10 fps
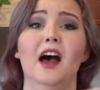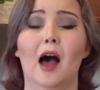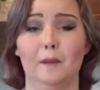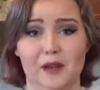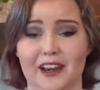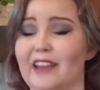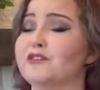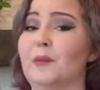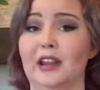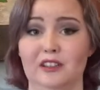updating
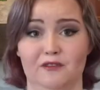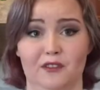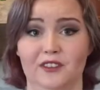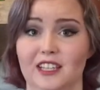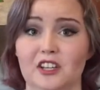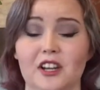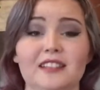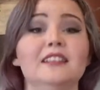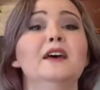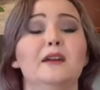information for
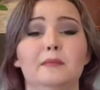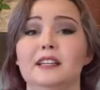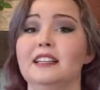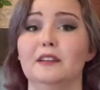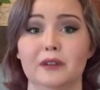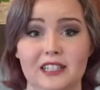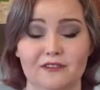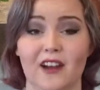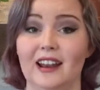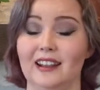physicians, completely
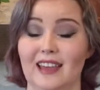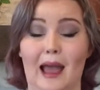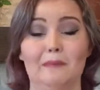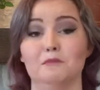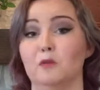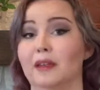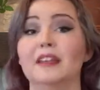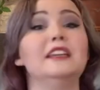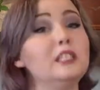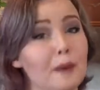redefining the
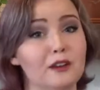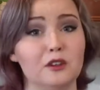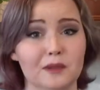hypermobility spectrum